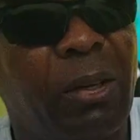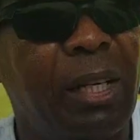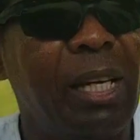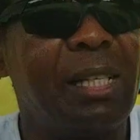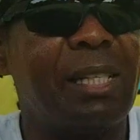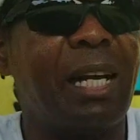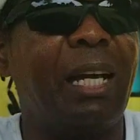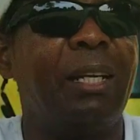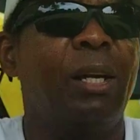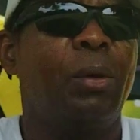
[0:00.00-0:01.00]
on the
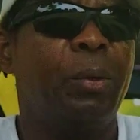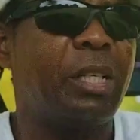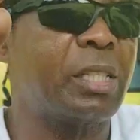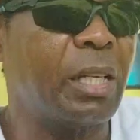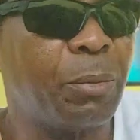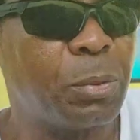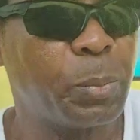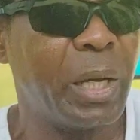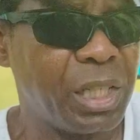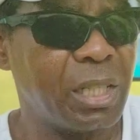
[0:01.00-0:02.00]
inside, which is a
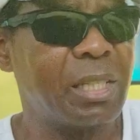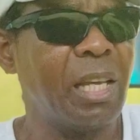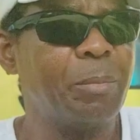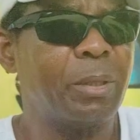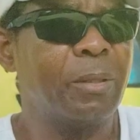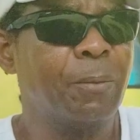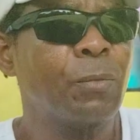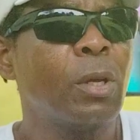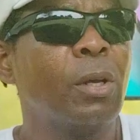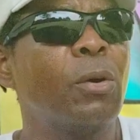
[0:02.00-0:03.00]
special table
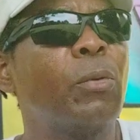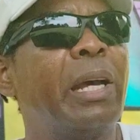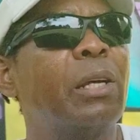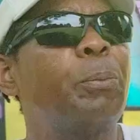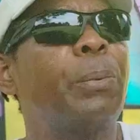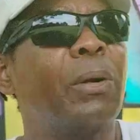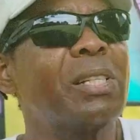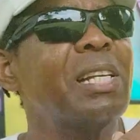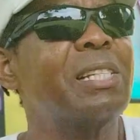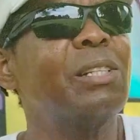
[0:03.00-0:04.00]
where the
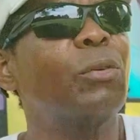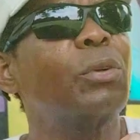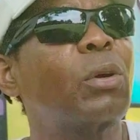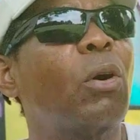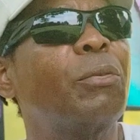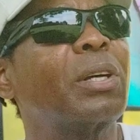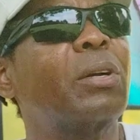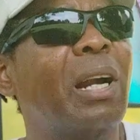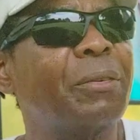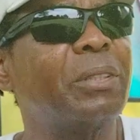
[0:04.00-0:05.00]
processing of the
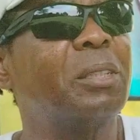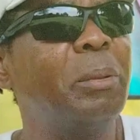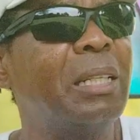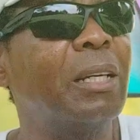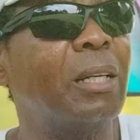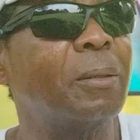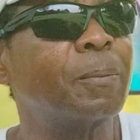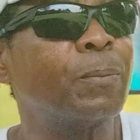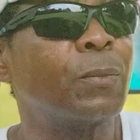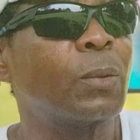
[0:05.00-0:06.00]
craft is being done.
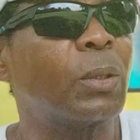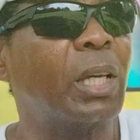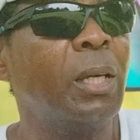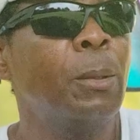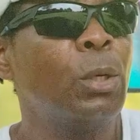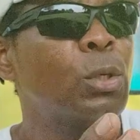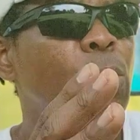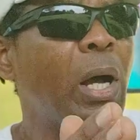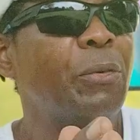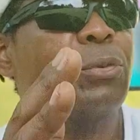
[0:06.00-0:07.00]
Okay?
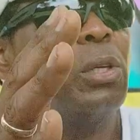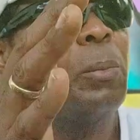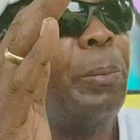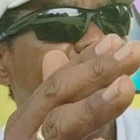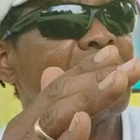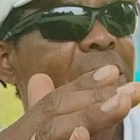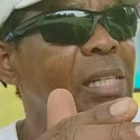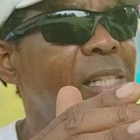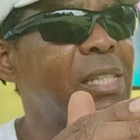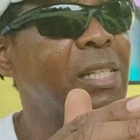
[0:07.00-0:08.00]
So after you place
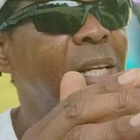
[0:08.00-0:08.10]
this,